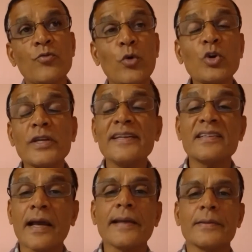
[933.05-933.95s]
fourteen
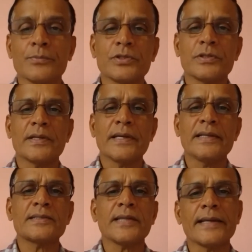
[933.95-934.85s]
times in
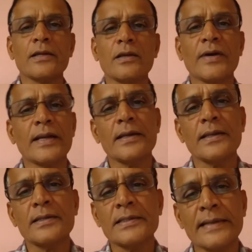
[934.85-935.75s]
the cycle of one
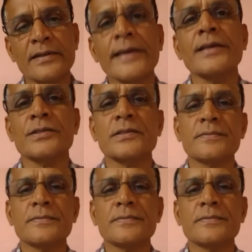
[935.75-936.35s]
hundred ten days.